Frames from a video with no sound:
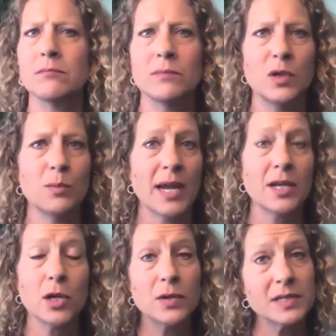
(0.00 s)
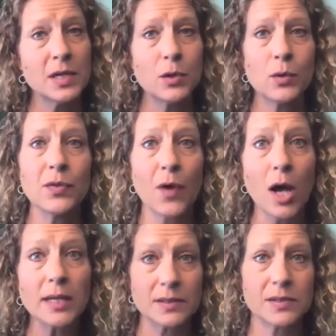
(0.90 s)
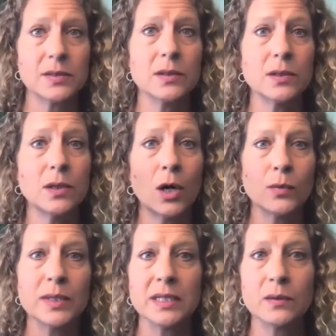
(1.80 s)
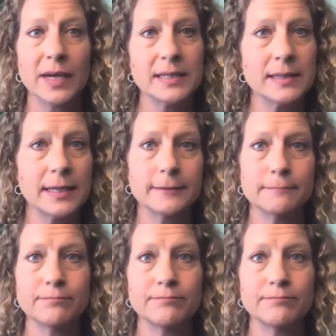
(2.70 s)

You might notice that your thoughts are really racing.